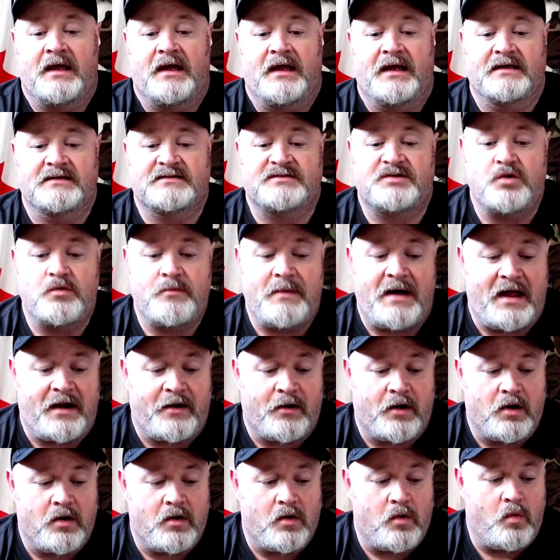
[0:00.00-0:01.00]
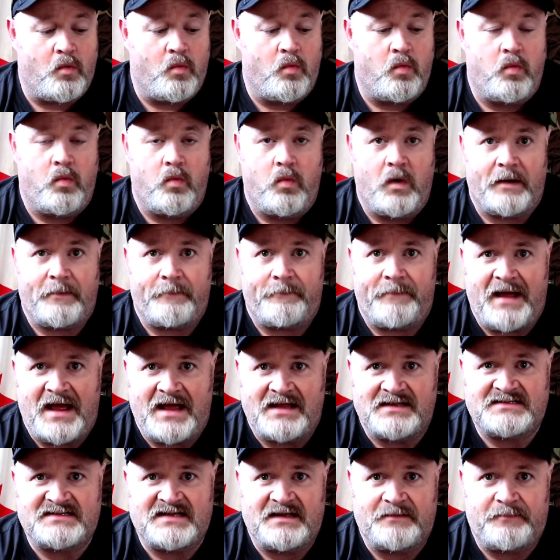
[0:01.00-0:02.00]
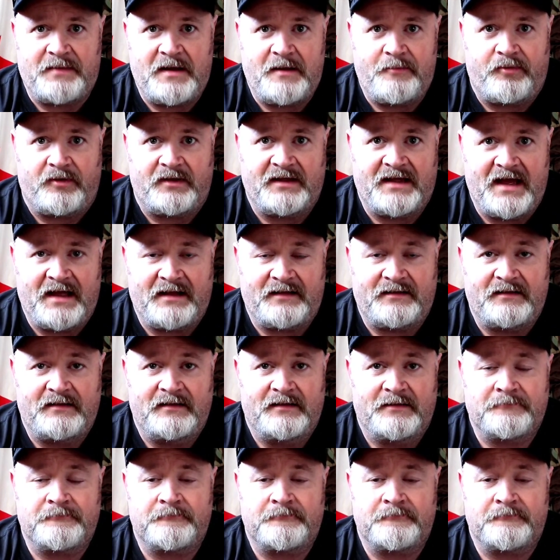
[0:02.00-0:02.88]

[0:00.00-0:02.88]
is no matter what band set people get,